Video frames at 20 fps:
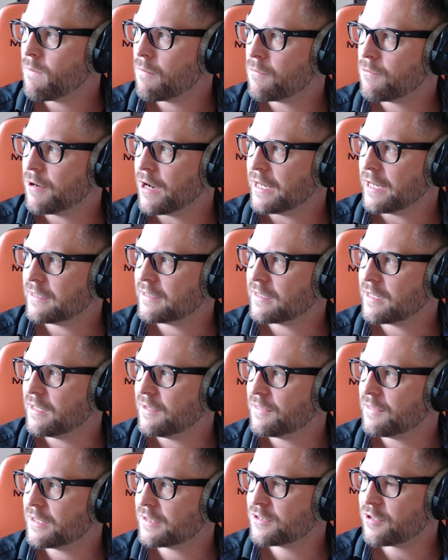Right,
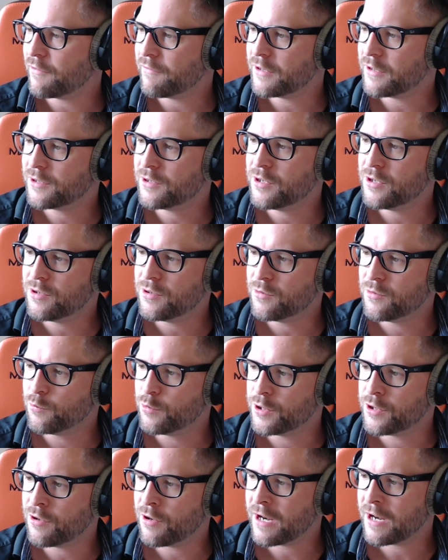the Soviet Union
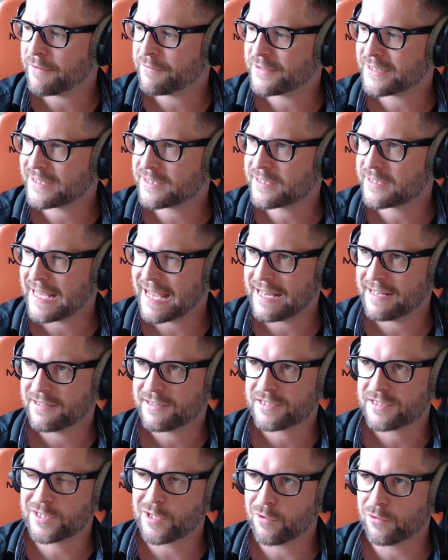would not have
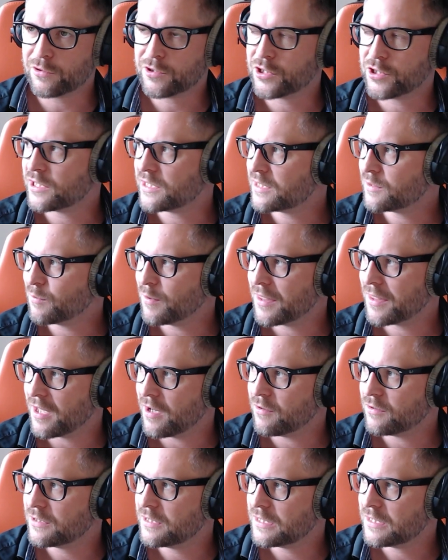sent soldiers
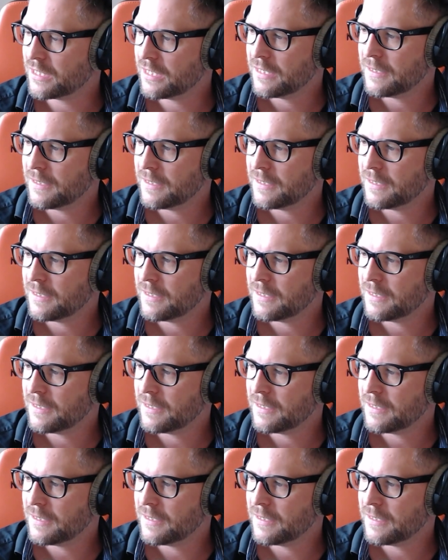without